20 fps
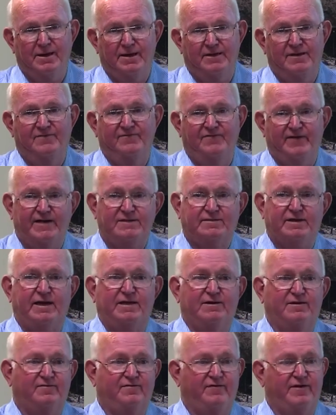And in fact that
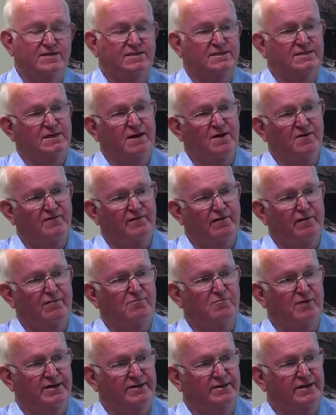he could fence so far
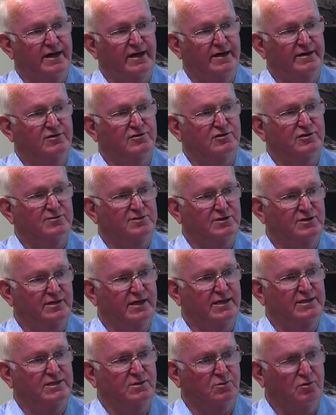in one day it took him two
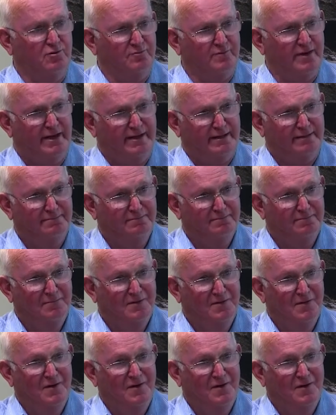days to walk back.